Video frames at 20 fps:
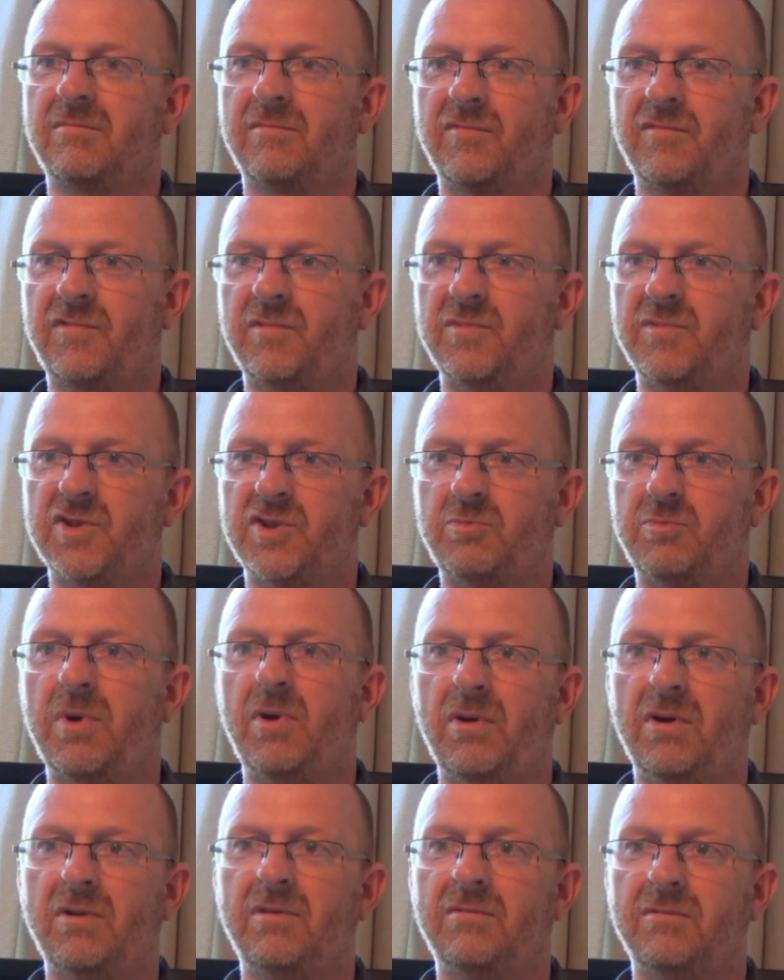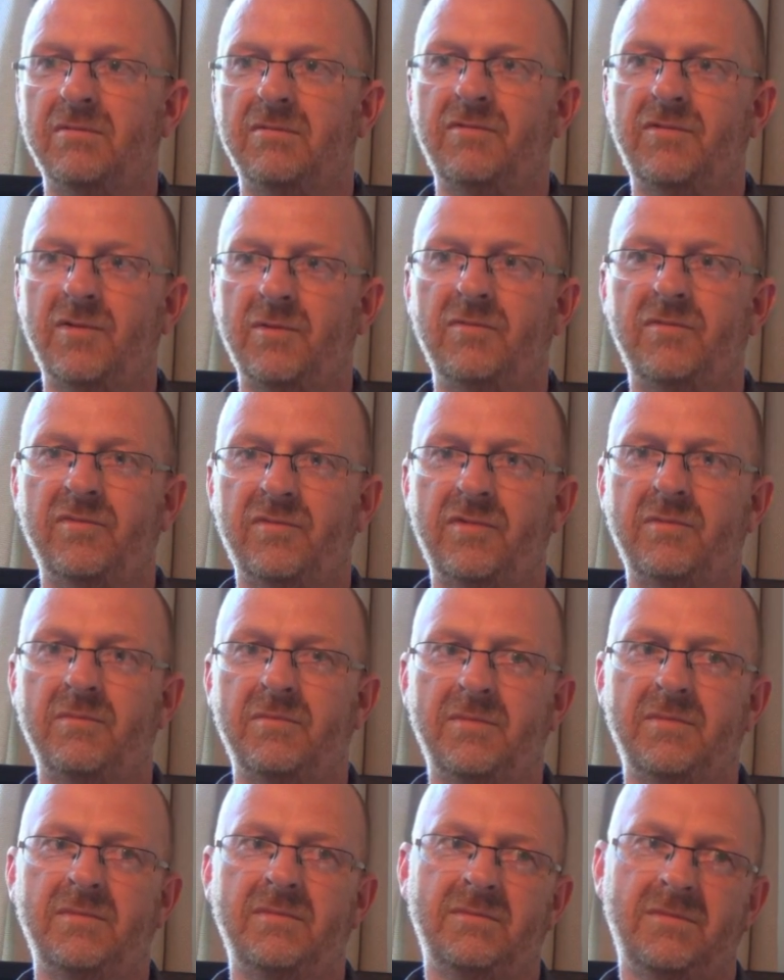from the Spirit, from,
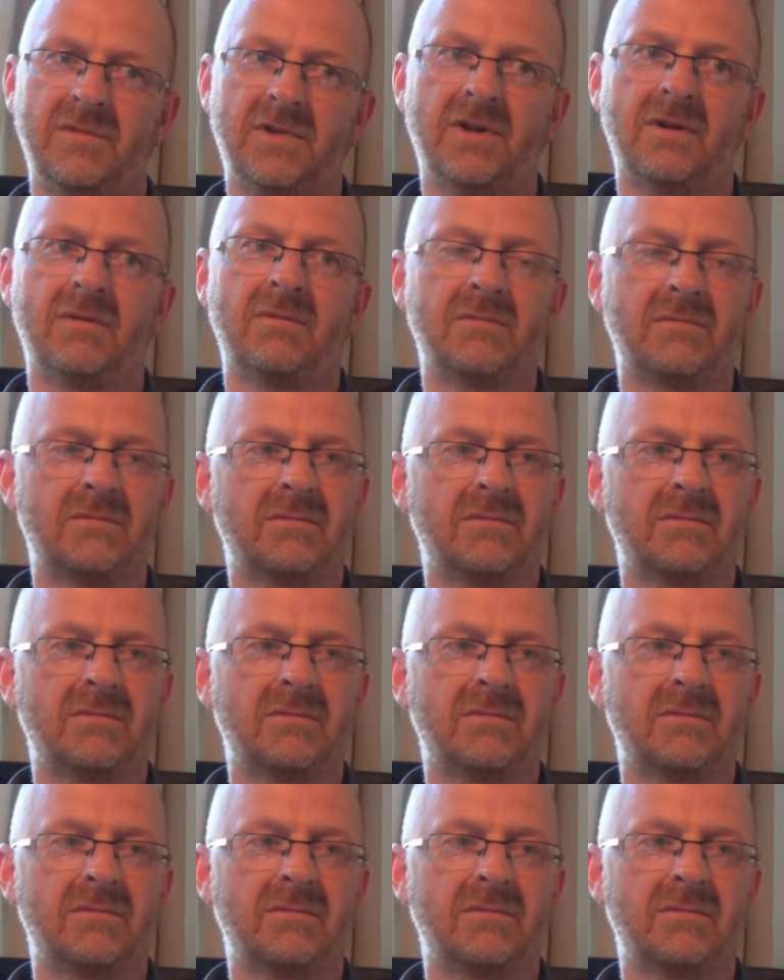from you know.